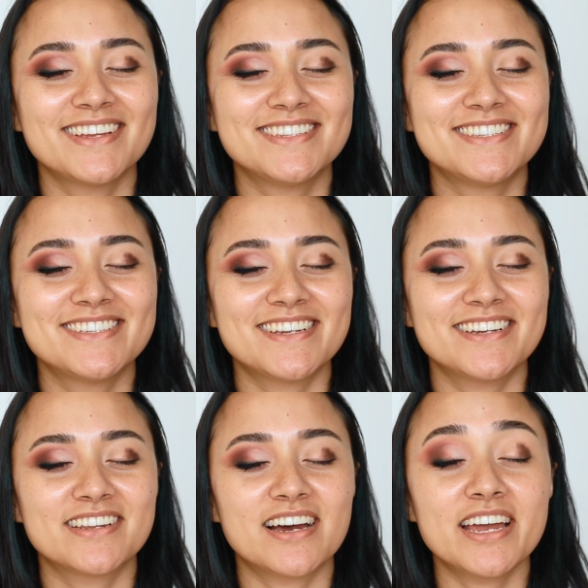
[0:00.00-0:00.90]
I
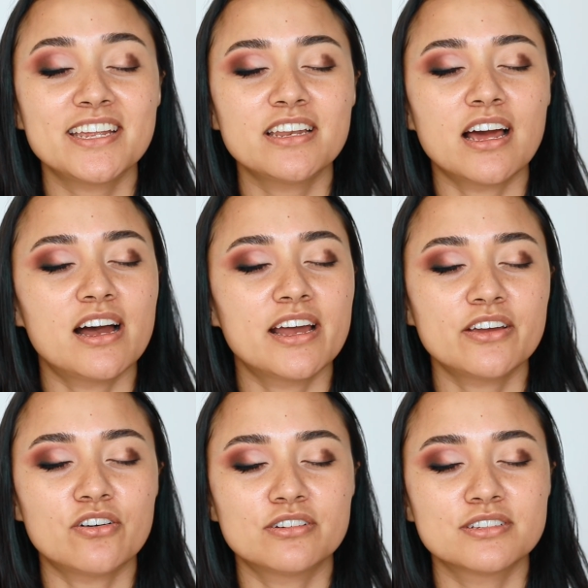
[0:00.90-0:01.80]
did. I,
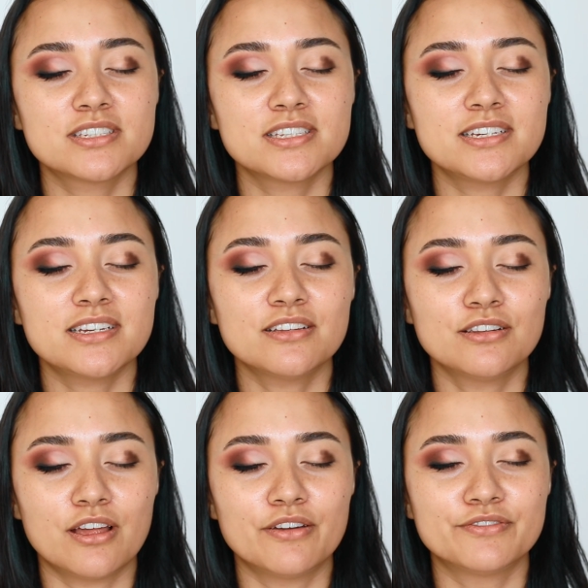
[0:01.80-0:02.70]
I honestly
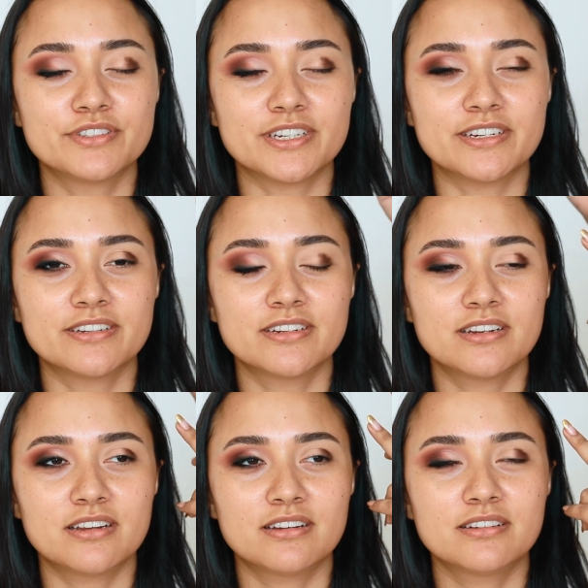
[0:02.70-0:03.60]
loved it.
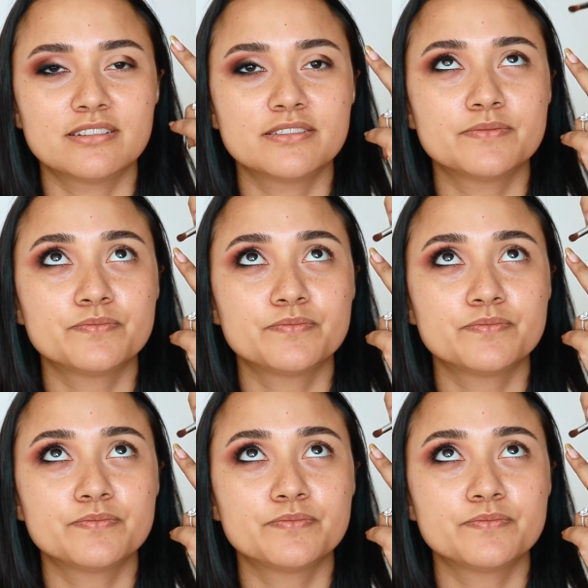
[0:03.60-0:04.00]
Did you look up?